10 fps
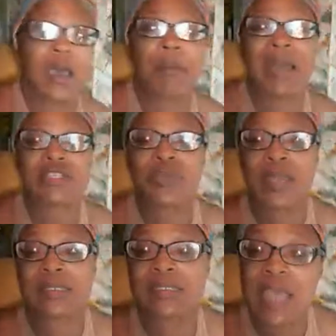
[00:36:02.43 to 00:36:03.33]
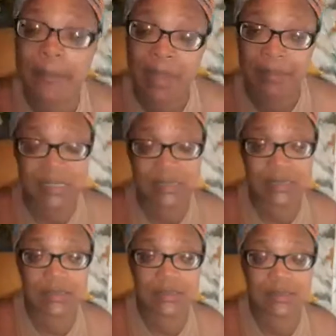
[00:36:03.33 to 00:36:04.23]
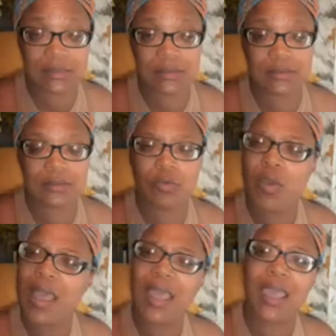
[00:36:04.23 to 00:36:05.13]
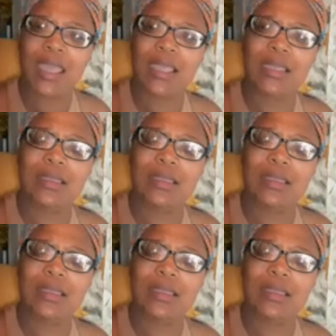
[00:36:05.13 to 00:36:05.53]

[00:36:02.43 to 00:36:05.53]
about trying to stop my blessings? Why?